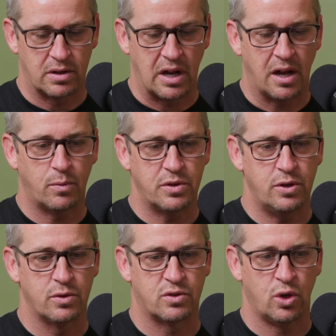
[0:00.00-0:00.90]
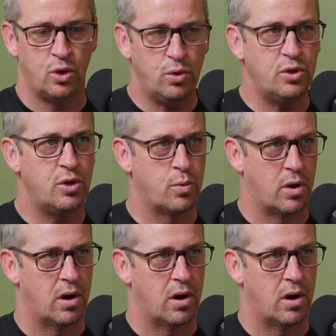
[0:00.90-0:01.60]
God will use who you